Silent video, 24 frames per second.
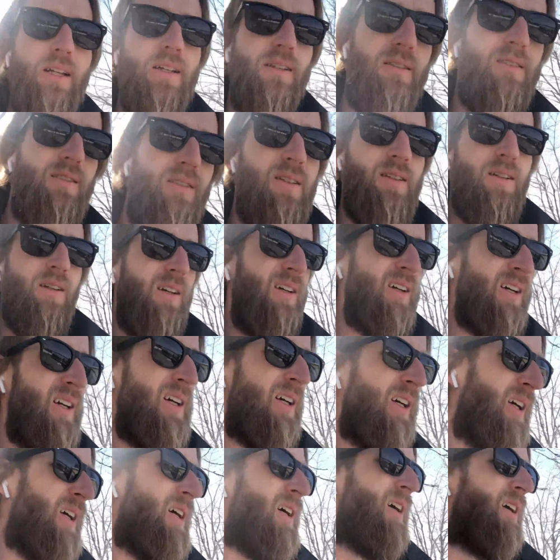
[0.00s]
It
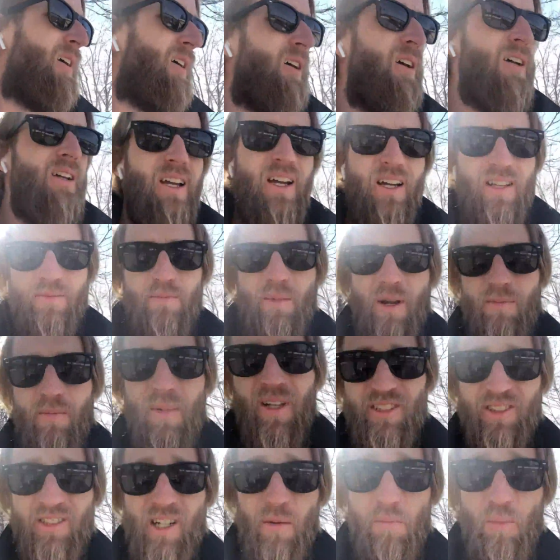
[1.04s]
has made
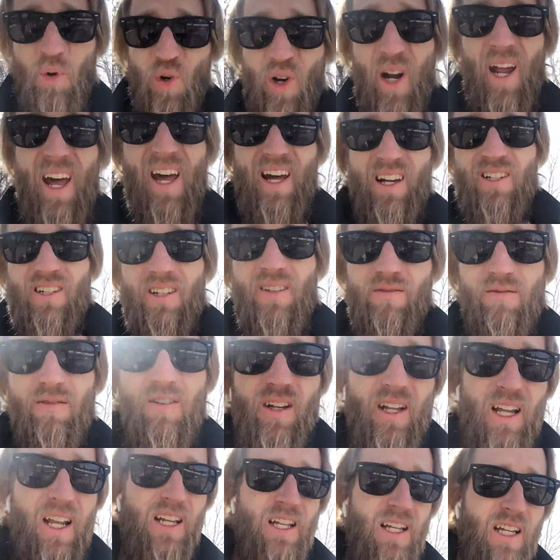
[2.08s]
me a lot more active
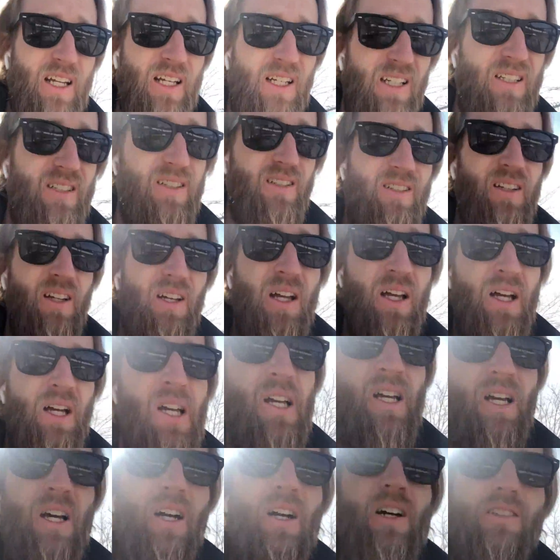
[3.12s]
and
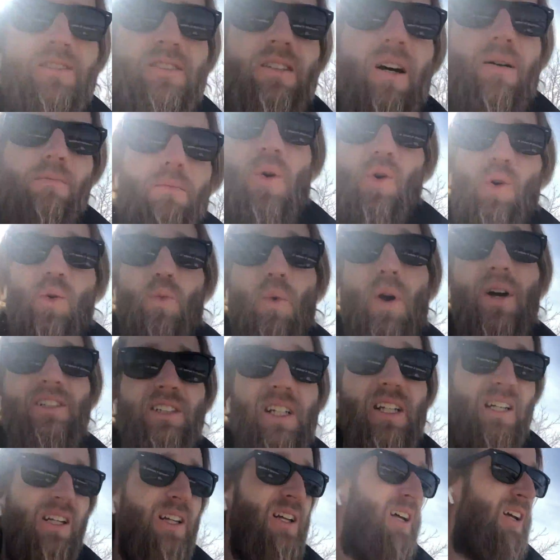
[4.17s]
a lot more
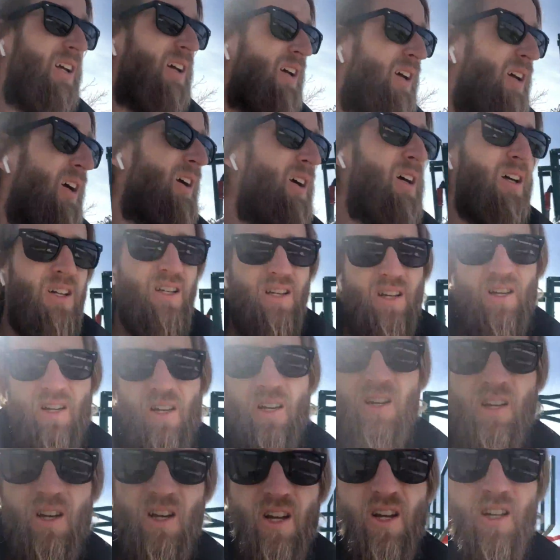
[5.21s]
willing
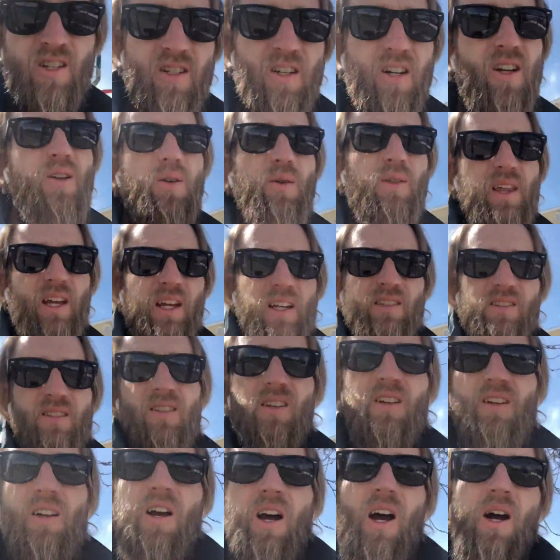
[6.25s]
to do
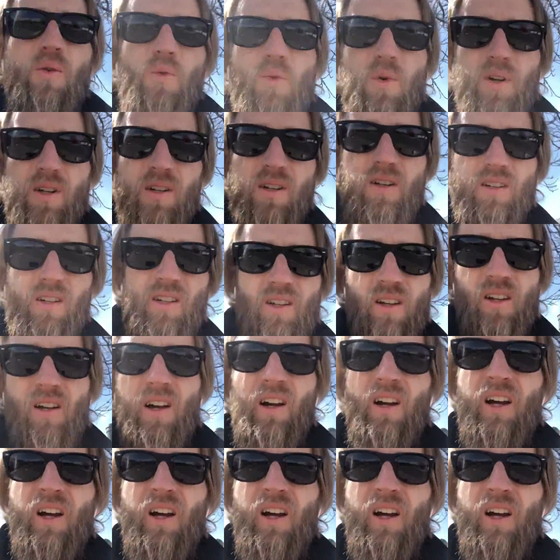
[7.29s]
things I wouldn't